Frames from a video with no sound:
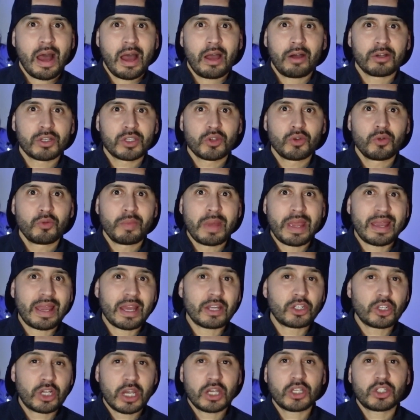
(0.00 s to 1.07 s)
I also make
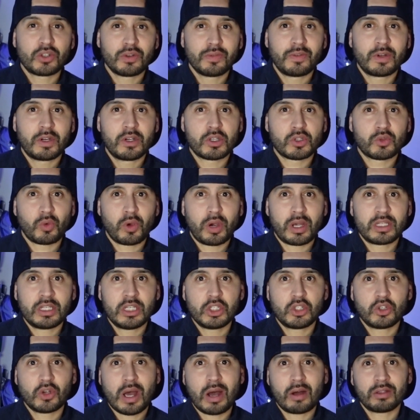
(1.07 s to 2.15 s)
educational videos where I
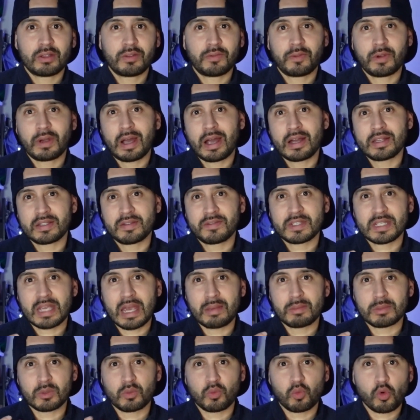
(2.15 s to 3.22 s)
teach you how different kinds of
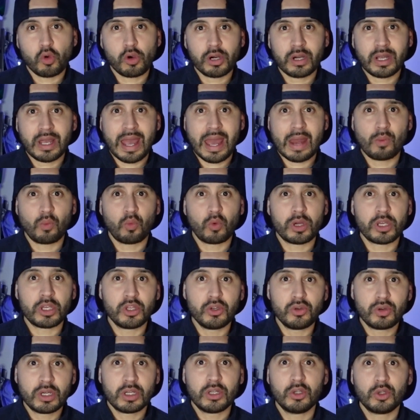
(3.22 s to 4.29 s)
scams work and what
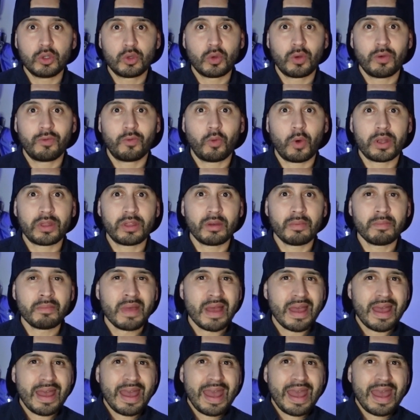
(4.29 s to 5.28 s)
you can do to avoid them.